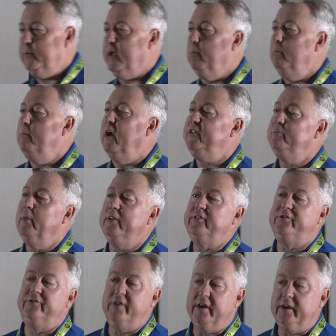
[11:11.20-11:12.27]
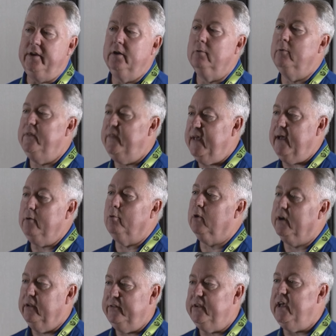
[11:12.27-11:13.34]
we become much, much stickier with that
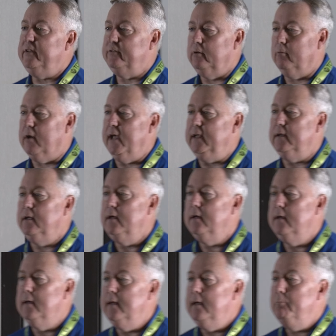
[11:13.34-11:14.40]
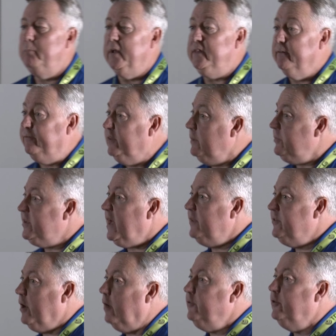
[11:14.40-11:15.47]
organization, right? But the flip side
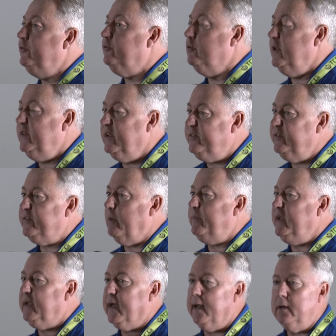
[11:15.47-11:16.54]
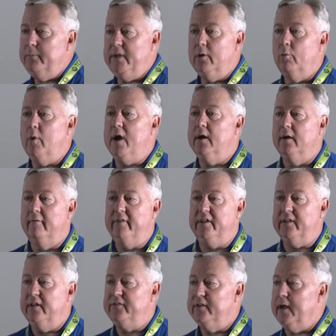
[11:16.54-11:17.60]
is also true, and this is something to kind of be aware of.
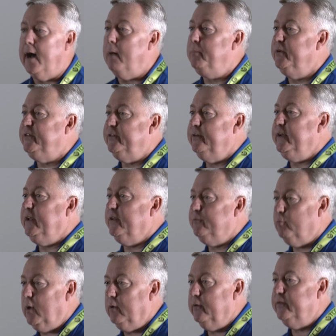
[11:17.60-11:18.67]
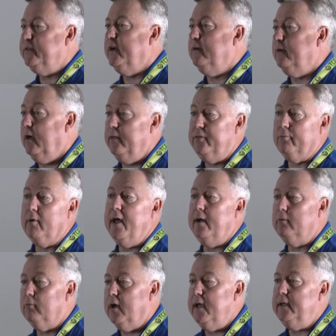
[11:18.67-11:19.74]
It's an opportunity as well as a
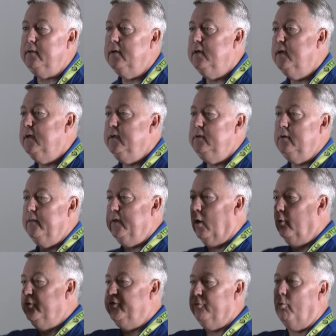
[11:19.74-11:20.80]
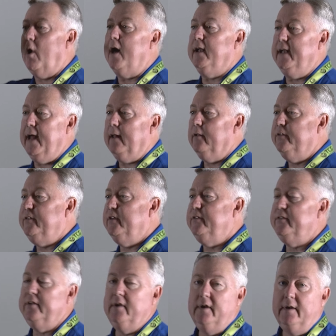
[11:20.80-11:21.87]
threat, right? You know, the old SWOT
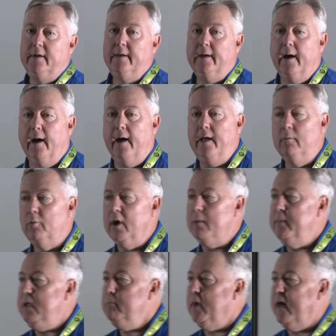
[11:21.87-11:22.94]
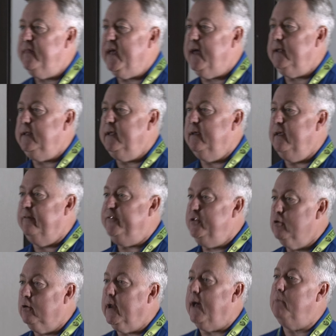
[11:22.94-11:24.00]
analysis. And what I mean by that, if
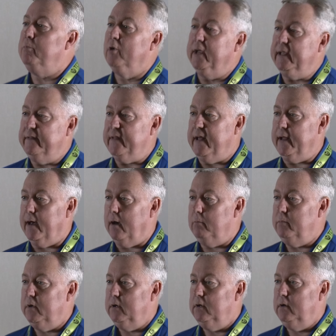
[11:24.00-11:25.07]
you're not bringing that up,